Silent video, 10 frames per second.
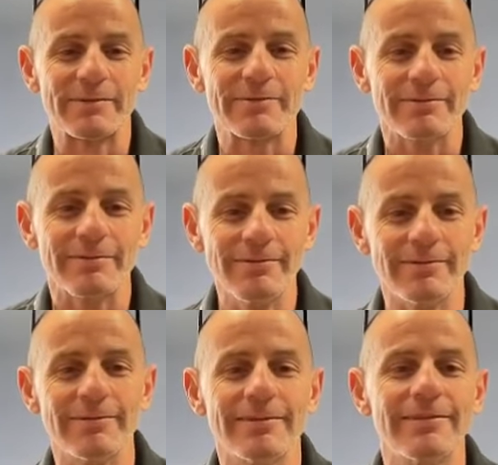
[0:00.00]

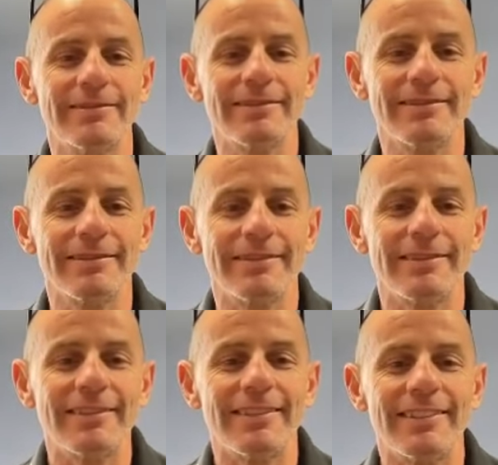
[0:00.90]

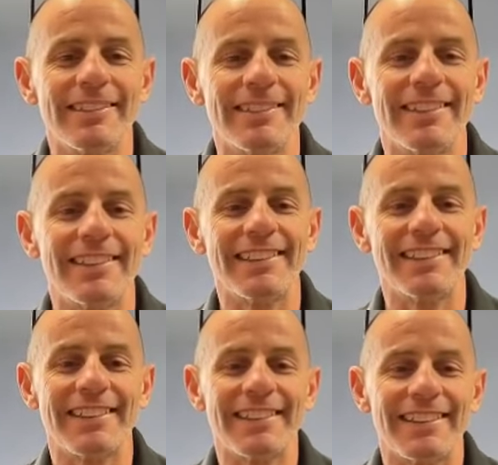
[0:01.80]

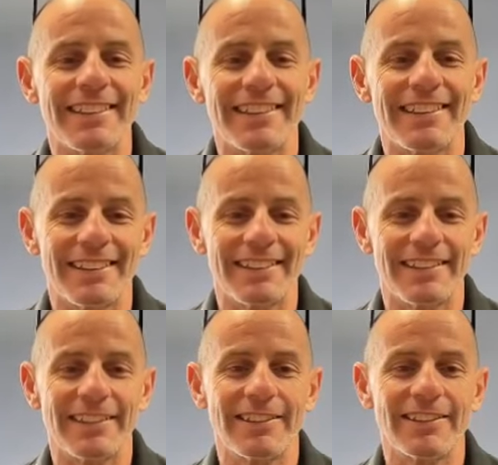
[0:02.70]

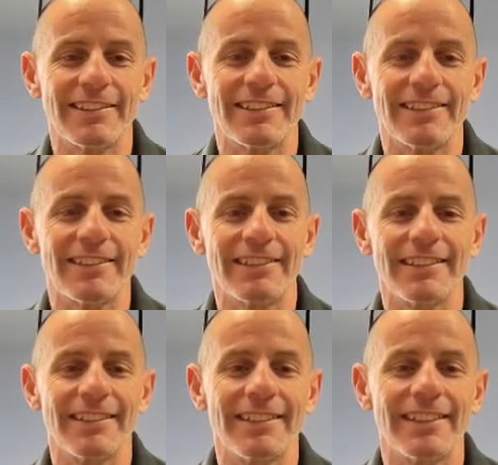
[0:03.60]

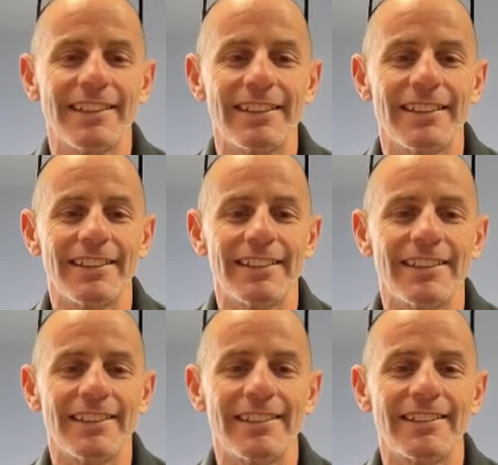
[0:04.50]

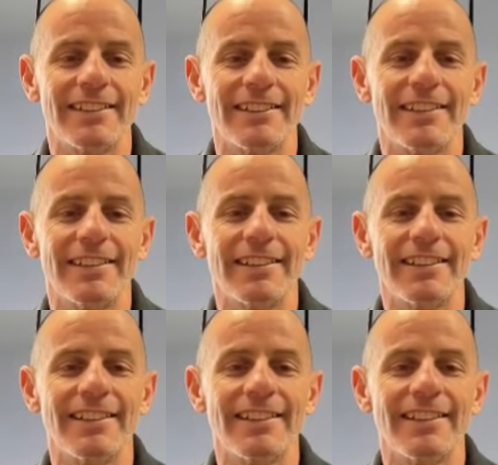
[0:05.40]
(not speaking)